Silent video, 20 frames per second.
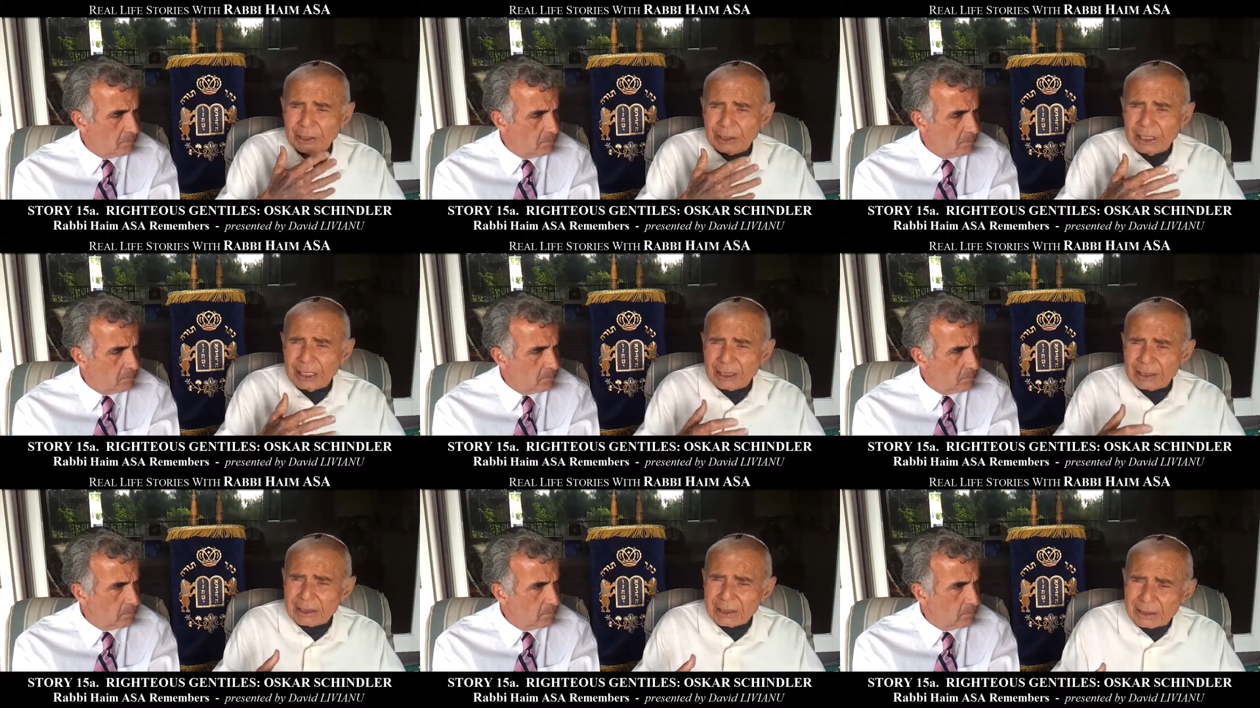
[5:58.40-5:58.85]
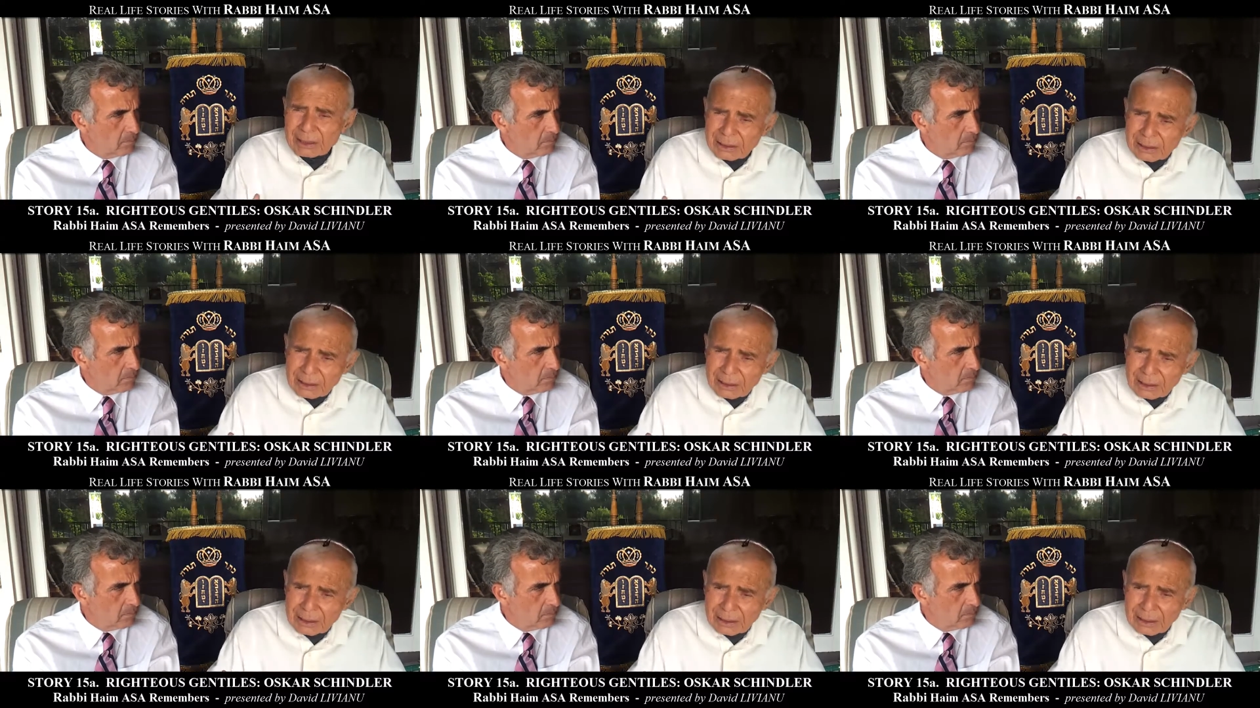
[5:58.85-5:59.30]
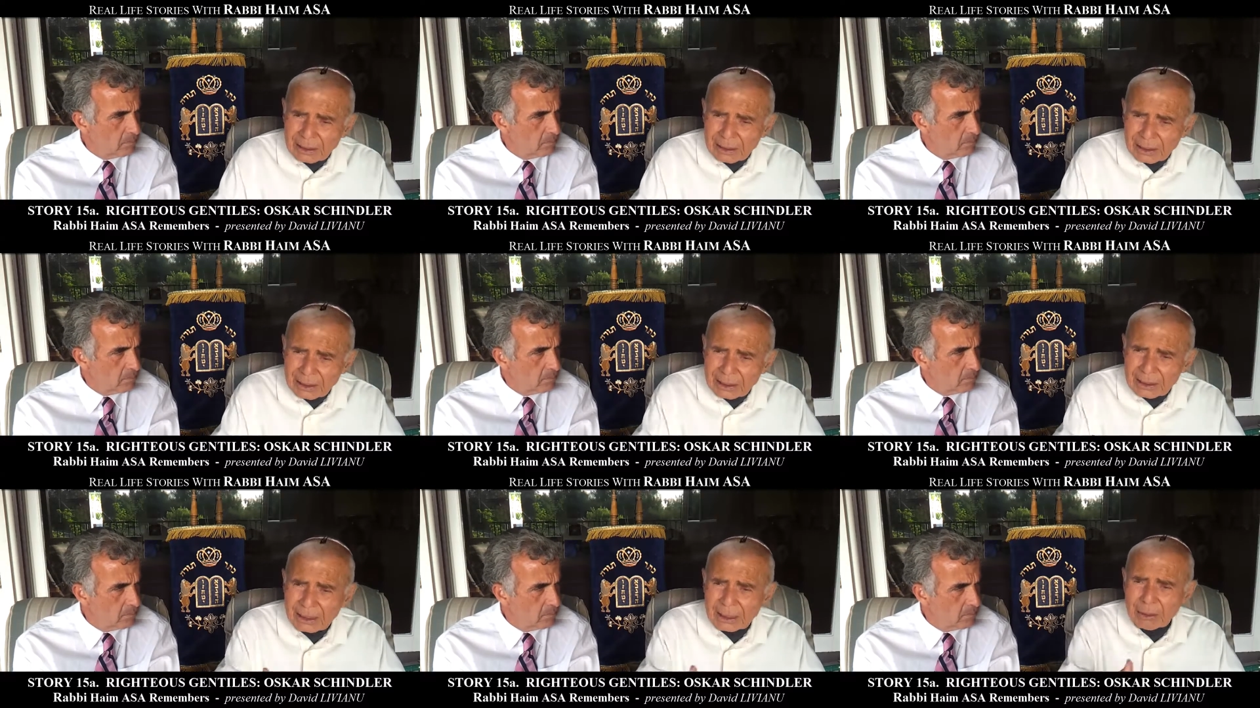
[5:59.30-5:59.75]
Speaker 1: he was saved
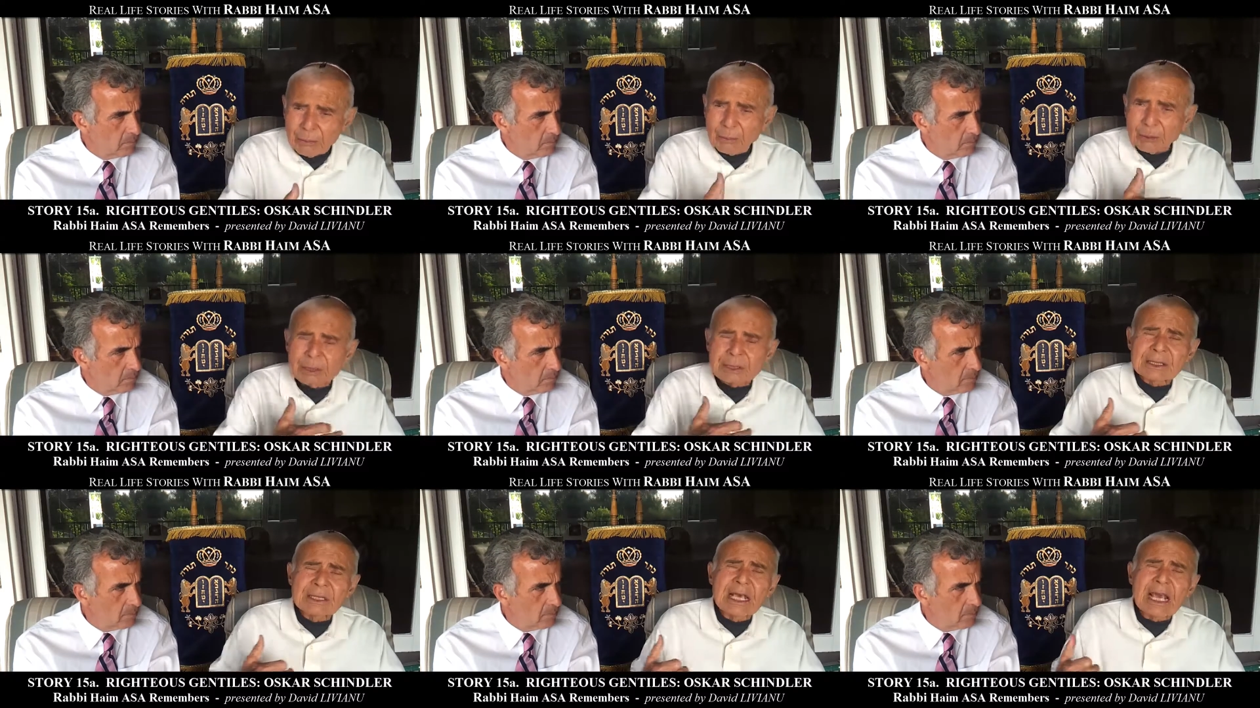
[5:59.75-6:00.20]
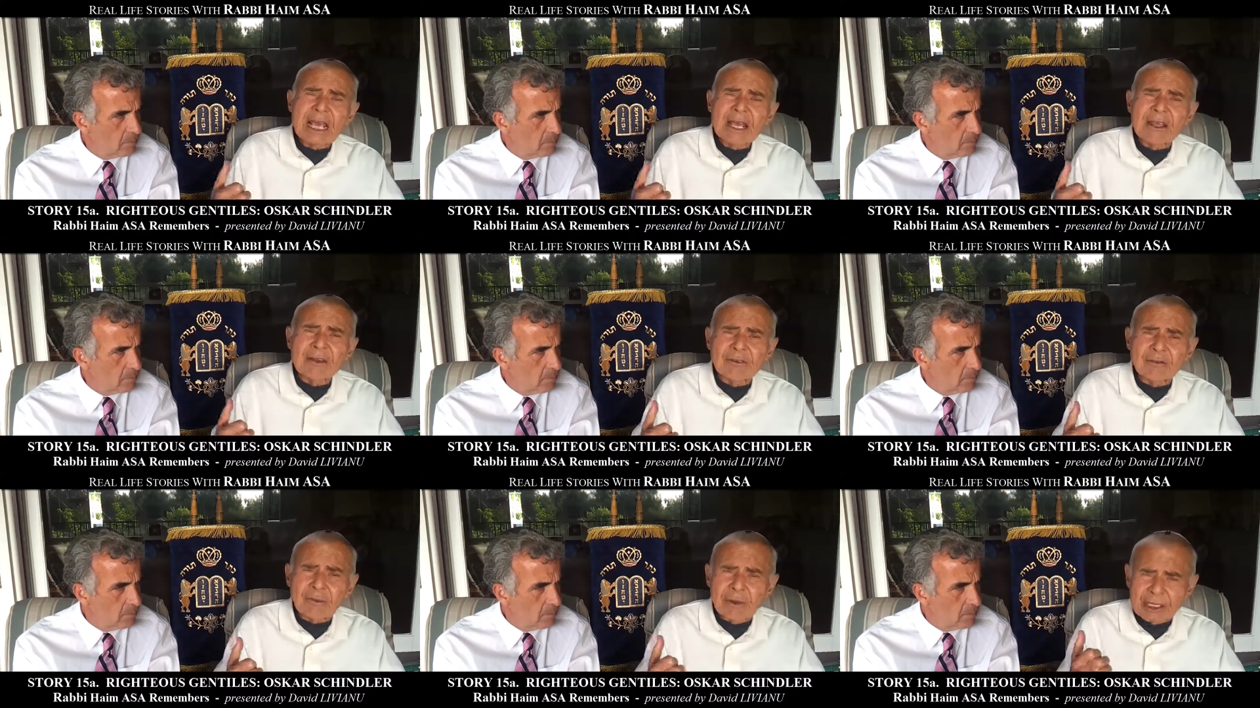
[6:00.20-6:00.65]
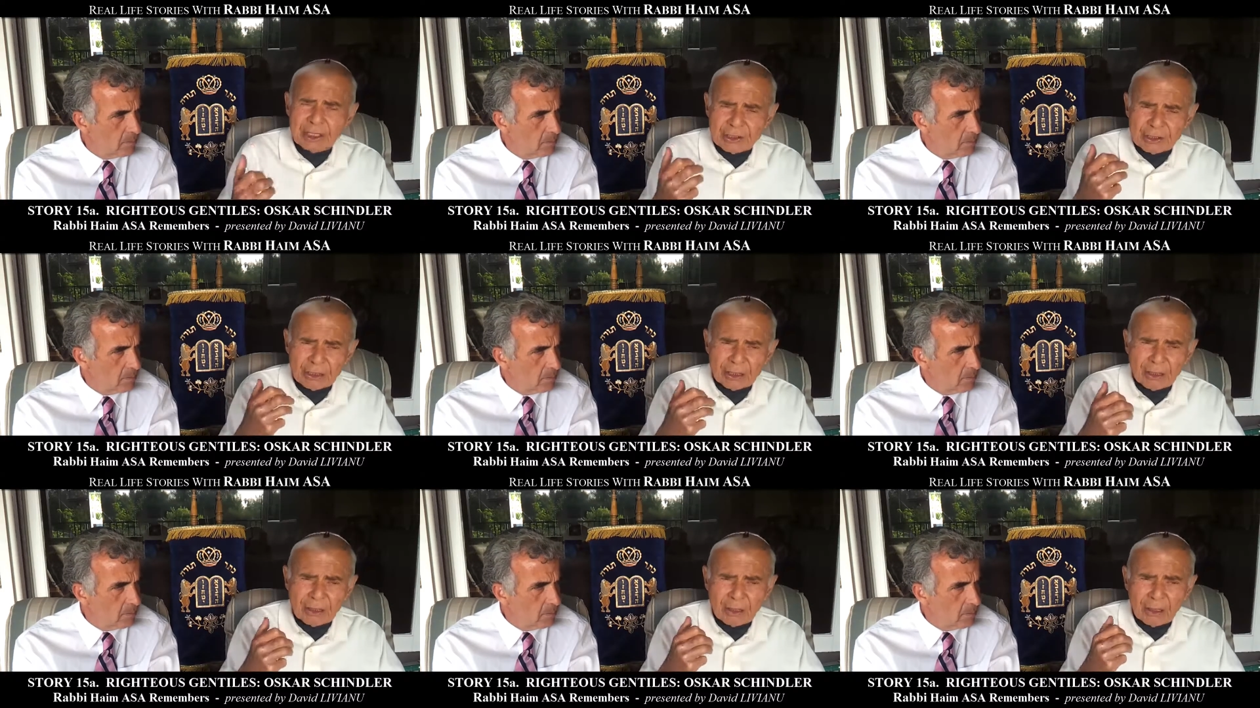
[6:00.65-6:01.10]
by Schindler. On that list,
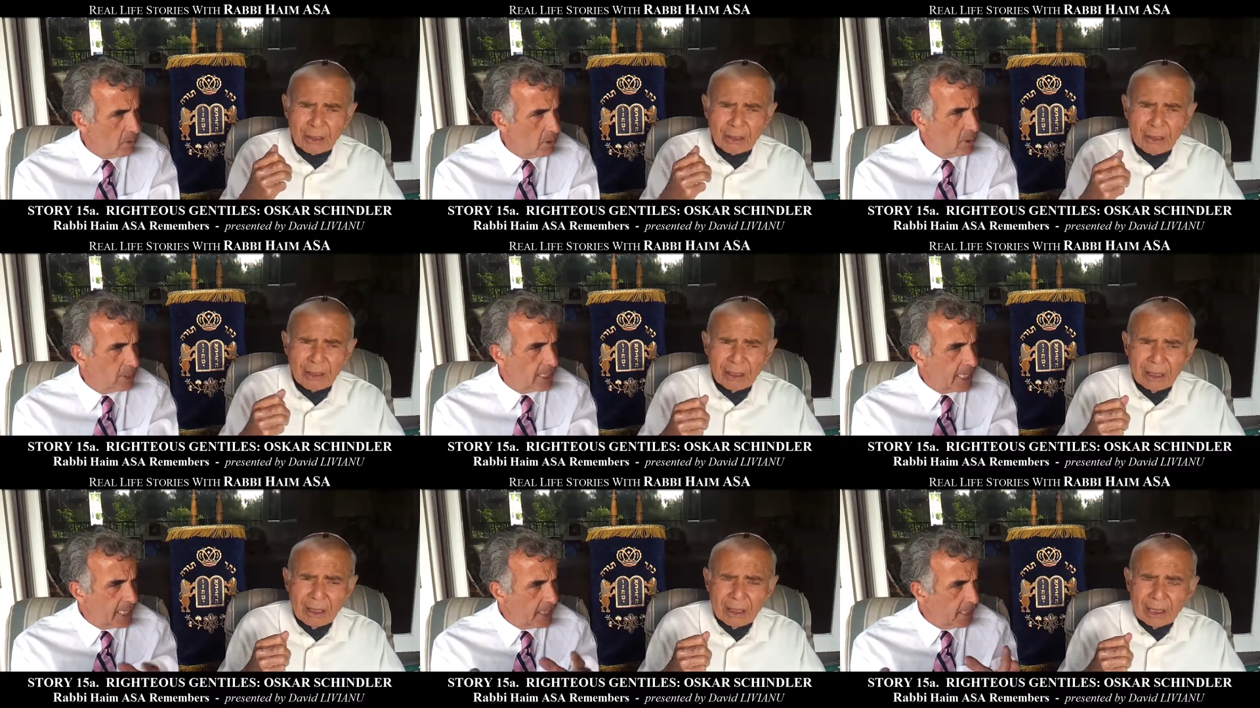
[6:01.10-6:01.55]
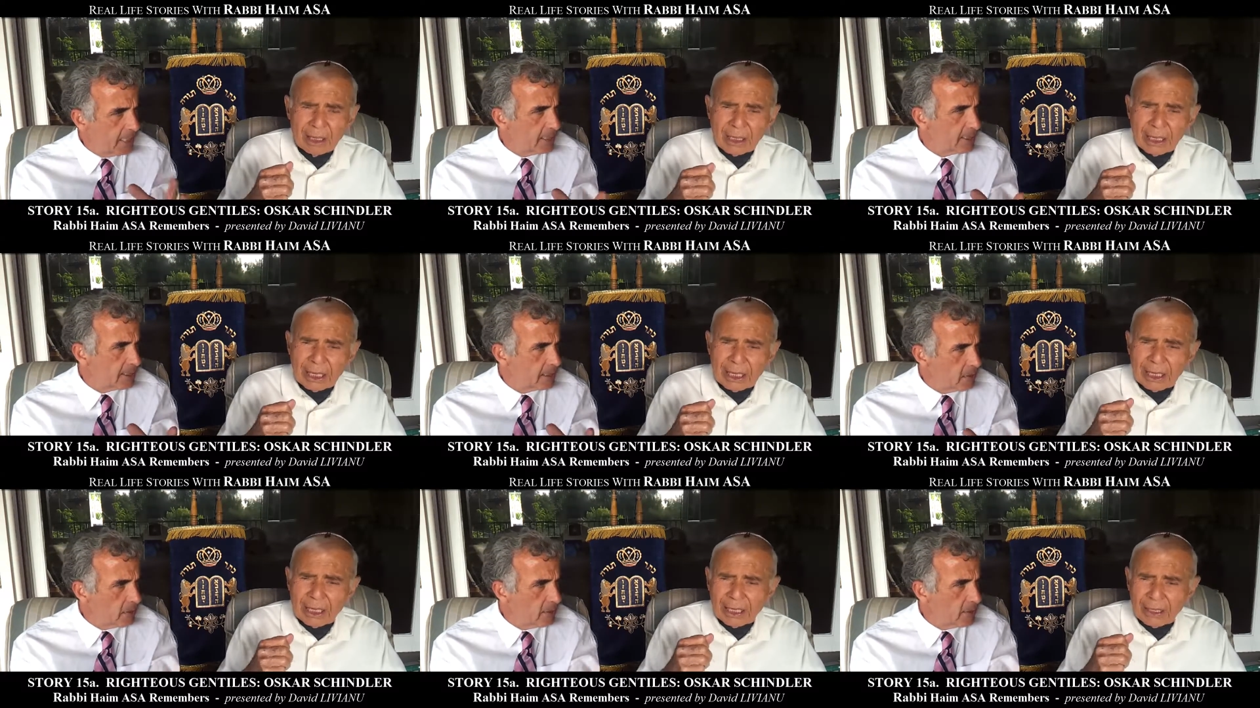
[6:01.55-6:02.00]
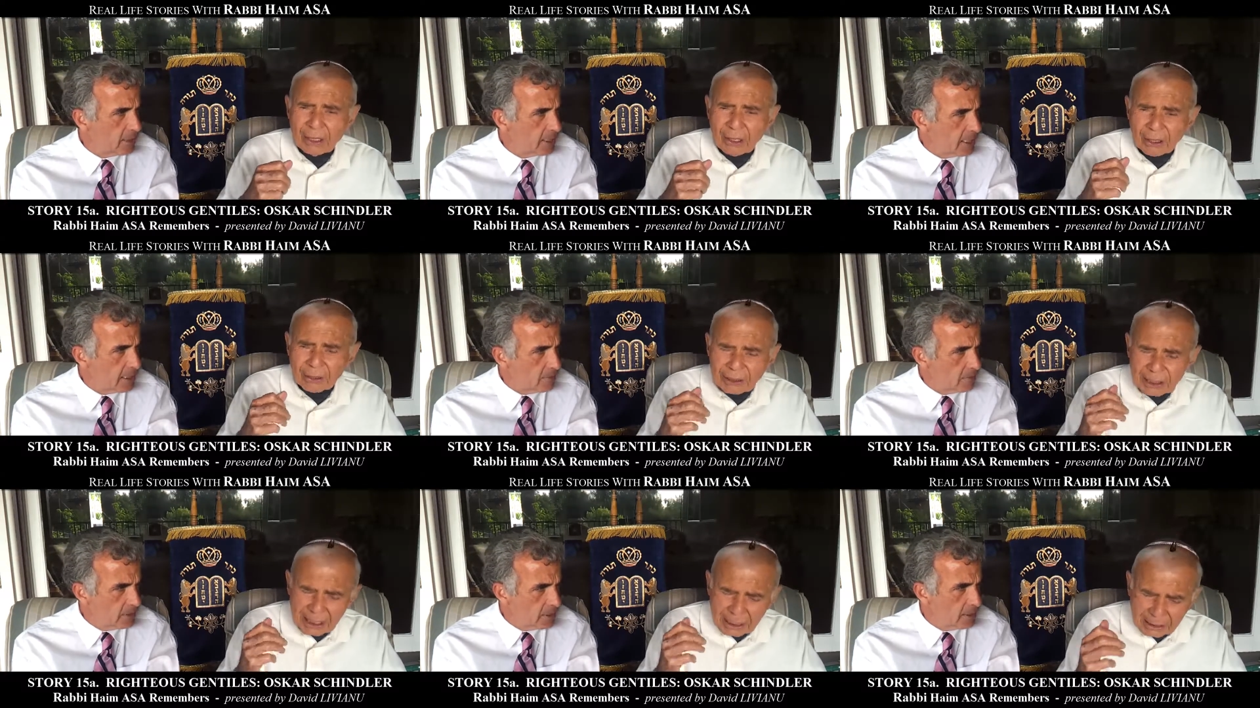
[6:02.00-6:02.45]
on the thousand, On that list.
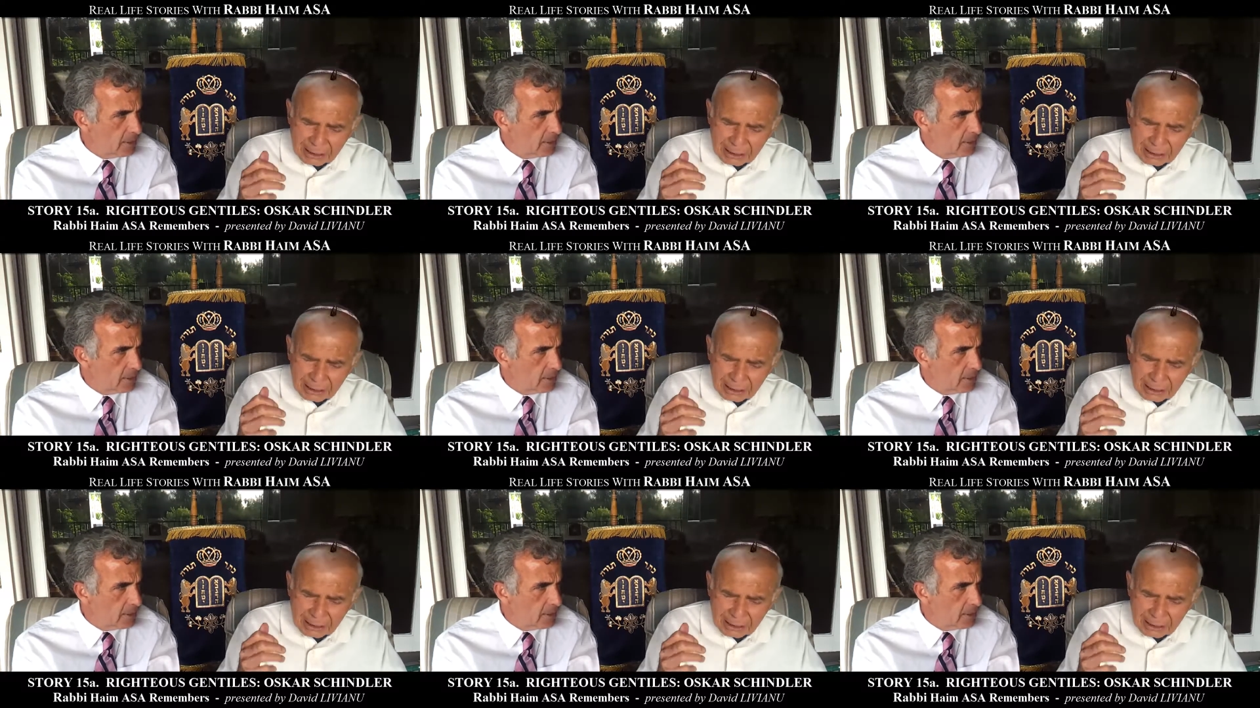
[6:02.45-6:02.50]
Yeah. And of